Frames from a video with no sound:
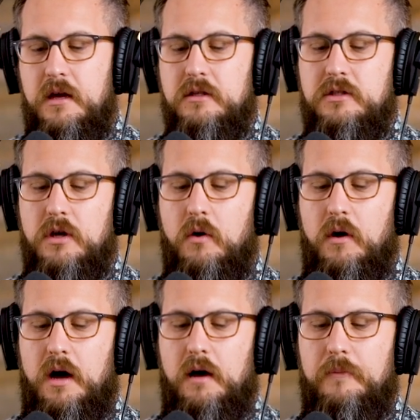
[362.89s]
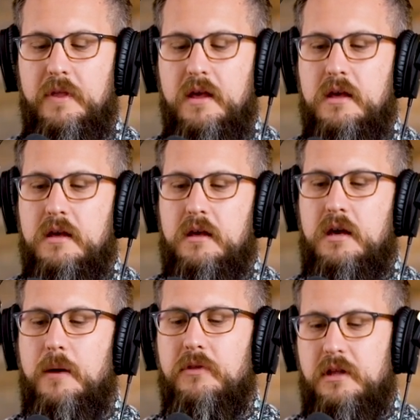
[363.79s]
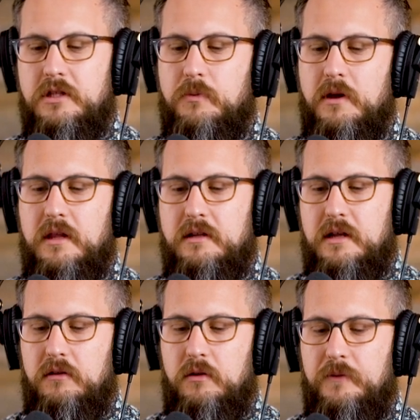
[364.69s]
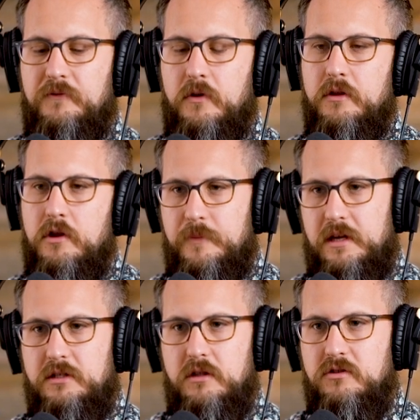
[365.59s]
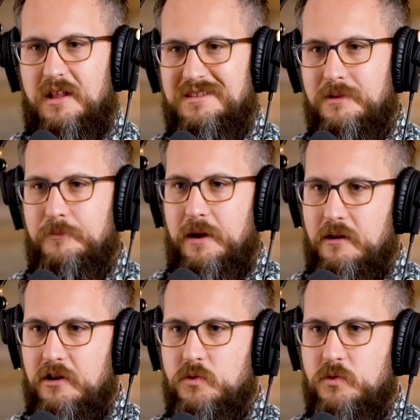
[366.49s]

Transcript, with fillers: So, um, a couple of things to break that down a little bit further. You mentioned there's lots of barriers.